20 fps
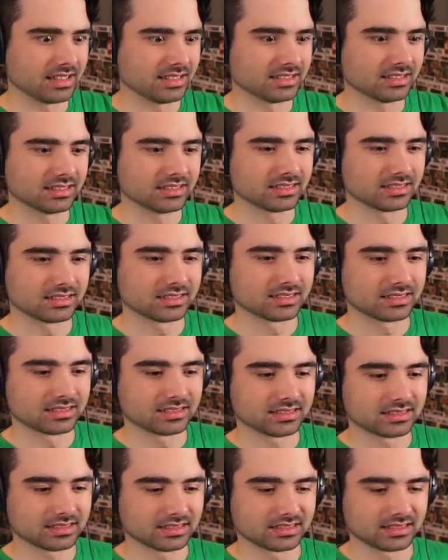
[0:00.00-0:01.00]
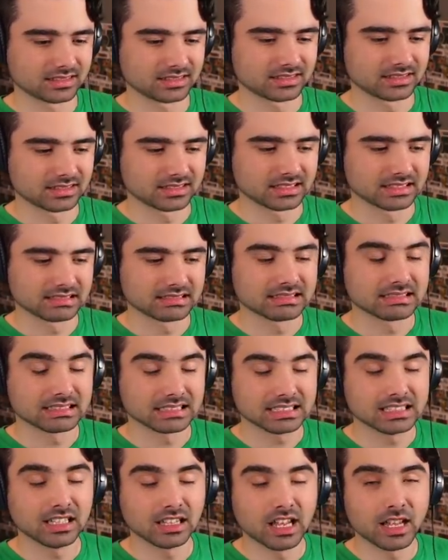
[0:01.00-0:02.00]
boom, boom, boom, boom.
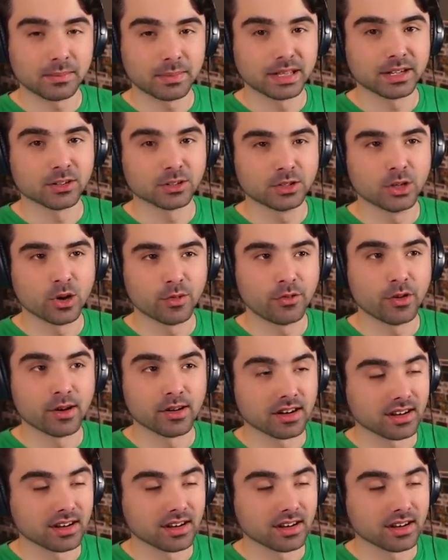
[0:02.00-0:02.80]
A lot oh, better so far.